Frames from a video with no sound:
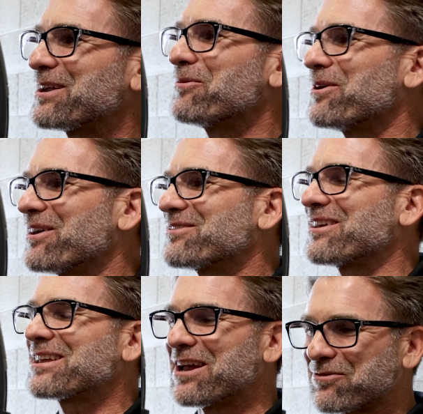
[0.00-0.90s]

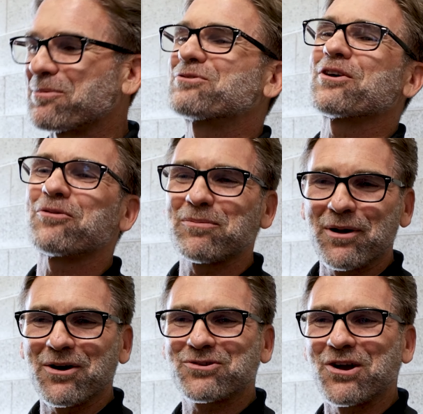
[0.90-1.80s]
It came from a general
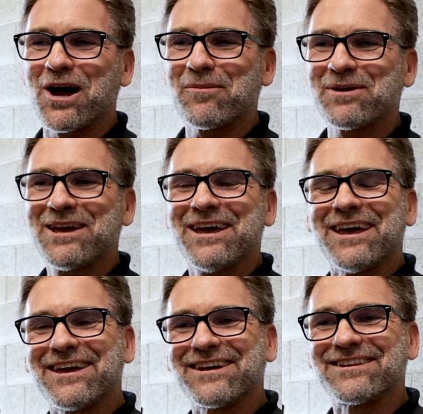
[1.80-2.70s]
repair shop,
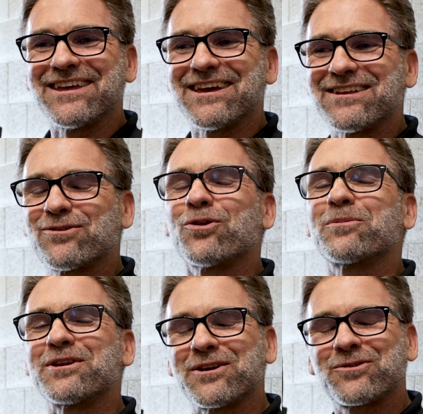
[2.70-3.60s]
and they told them
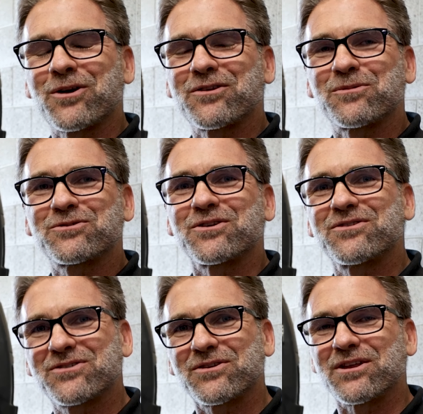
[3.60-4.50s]
they needed a transmission.
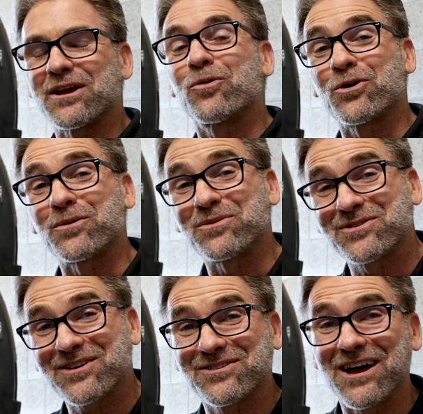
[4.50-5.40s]
They quoted them
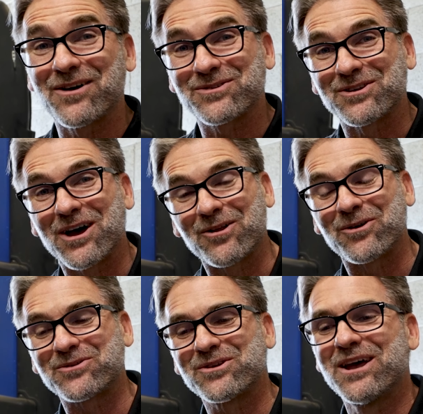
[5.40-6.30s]
$6,000.